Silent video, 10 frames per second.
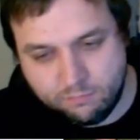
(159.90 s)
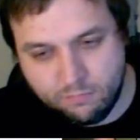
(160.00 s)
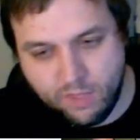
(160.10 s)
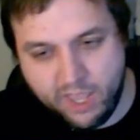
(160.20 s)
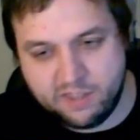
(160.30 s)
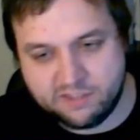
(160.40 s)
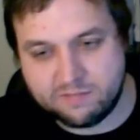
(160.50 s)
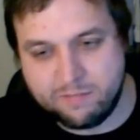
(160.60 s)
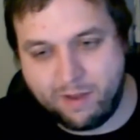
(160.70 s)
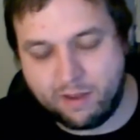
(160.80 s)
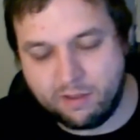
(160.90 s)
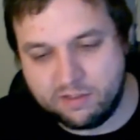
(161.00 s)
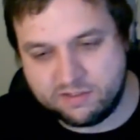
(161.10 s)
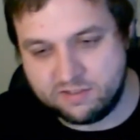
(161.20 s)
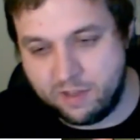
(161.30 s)
and
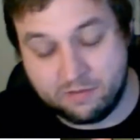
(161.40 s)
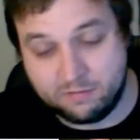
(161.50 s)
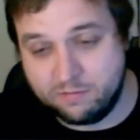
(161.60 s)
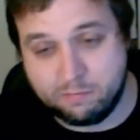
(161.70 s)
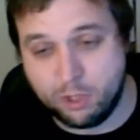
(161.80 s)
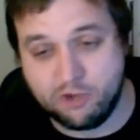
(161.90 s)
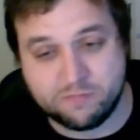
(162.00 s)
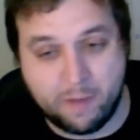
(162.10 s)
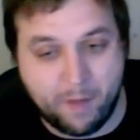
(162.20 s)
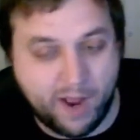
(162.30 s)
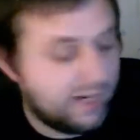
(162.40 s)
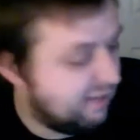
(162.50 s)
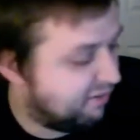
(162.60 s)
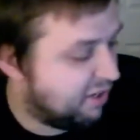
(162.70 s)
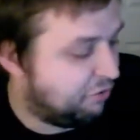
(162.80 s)
blows my mind
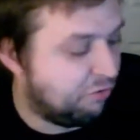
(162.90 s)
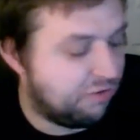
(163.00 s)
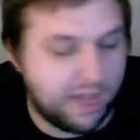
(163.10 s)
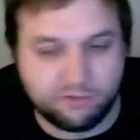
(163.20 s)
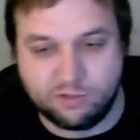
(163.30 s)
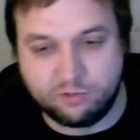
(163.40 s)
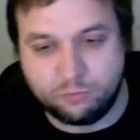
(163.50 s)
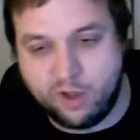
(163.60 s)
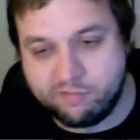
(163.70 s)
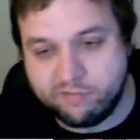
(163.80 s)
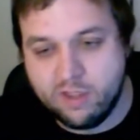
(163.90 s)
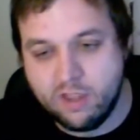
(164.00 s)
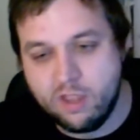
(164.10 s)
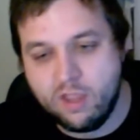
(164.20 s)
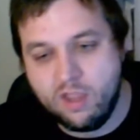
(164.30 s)
even in 2012.
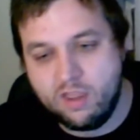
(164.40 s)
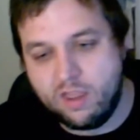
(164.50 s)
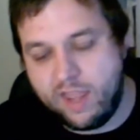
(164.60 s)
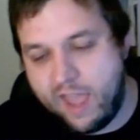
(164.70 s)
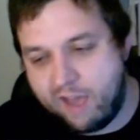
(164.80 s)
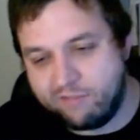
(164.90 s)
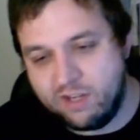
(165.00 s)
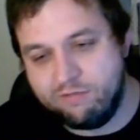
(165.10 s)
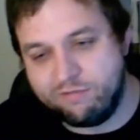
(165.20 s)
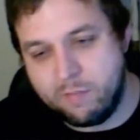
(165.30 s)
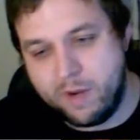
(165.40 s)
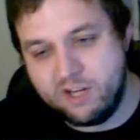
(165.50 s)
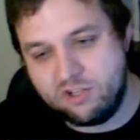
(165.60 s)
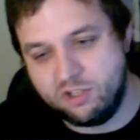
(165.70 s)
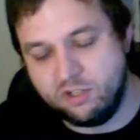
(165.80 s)
They have
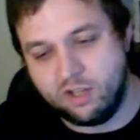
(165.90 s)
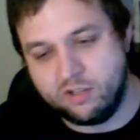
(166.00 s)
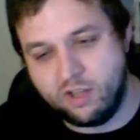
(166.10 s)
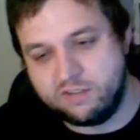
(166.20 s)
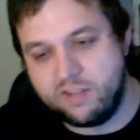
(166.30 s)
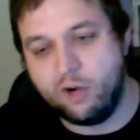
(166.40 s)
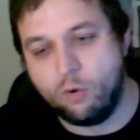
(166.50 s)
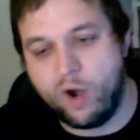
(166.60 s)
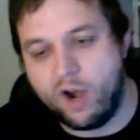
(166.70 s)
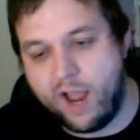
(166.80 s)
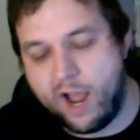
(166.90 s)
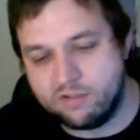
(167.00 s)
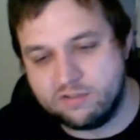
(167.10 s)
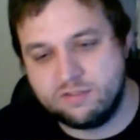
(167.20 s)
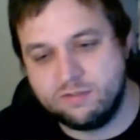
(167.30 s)
a data
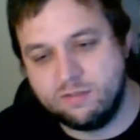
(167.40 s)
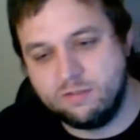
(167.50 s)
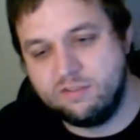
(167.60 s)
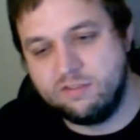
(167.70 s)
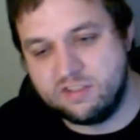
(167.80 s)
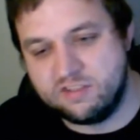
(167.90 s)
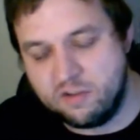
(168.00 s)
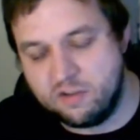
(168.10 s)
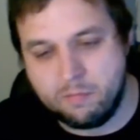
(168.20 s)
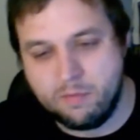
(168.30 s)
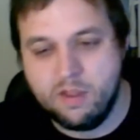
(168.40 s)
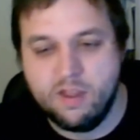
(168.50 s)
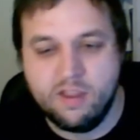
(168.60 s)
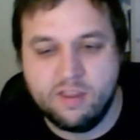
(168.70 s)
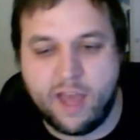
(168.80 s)
warehouse system
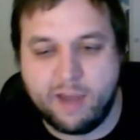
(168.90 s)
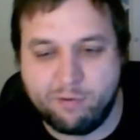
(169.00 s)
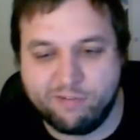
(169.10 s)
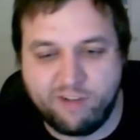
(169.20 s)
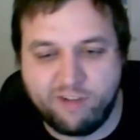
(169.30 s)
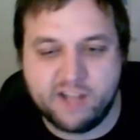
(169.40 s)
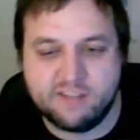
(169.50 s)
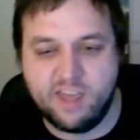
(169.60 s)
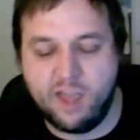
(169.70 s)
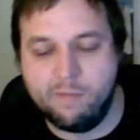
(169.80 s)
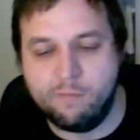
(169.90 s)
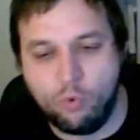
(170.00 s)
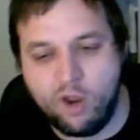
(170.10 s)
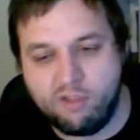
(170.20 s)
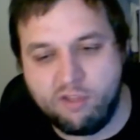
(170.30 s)
that provides them
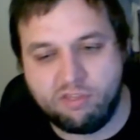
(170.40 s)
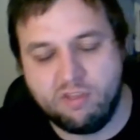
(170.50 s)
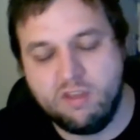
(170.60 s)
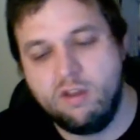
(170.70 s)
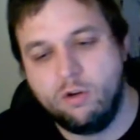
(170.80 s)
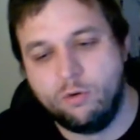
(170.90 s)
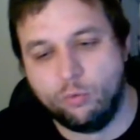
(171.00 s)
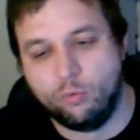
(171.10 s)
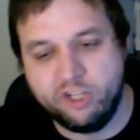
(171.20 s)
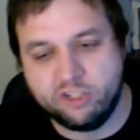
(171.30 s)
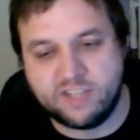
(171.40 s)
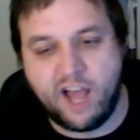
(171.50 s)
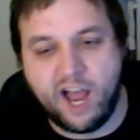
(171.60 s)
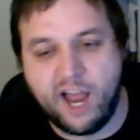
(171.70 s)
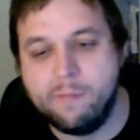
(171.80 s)
with
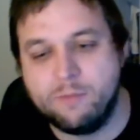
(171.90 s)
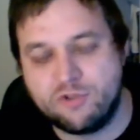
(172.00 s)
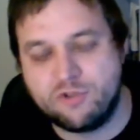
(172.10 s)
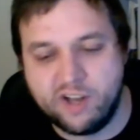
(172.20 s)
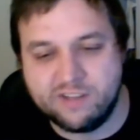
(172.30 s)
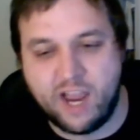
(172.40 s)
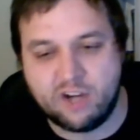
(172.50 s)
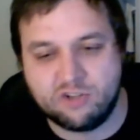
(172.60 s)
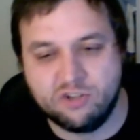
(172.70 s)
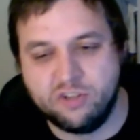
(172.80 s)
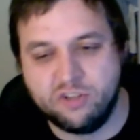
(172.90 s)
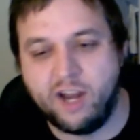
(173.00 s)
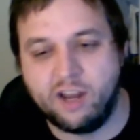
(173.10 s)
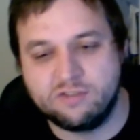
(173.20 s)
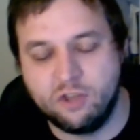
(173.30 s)
real-time transactional
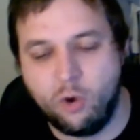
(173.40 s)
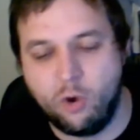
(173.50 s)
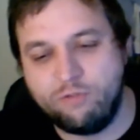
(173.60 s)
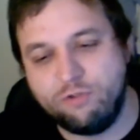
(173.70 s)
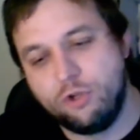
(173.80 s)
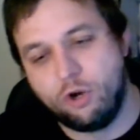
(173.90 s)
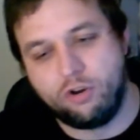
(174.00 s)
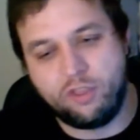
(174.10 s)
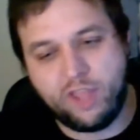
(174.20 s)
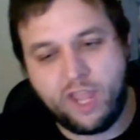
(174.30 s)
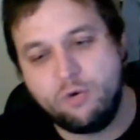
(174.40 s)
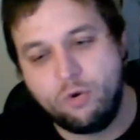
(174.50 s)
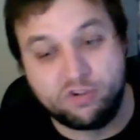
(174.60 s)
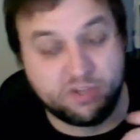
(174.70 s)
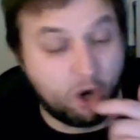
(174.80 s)
data. So if you go to the
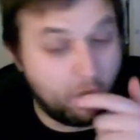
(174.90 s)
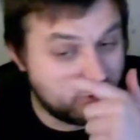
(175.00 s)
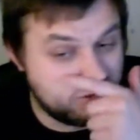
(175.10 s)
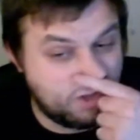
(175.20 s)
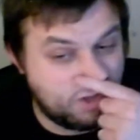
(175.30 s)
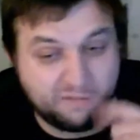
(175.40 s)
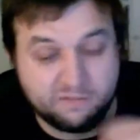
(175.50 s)
headquarters in Arkansas,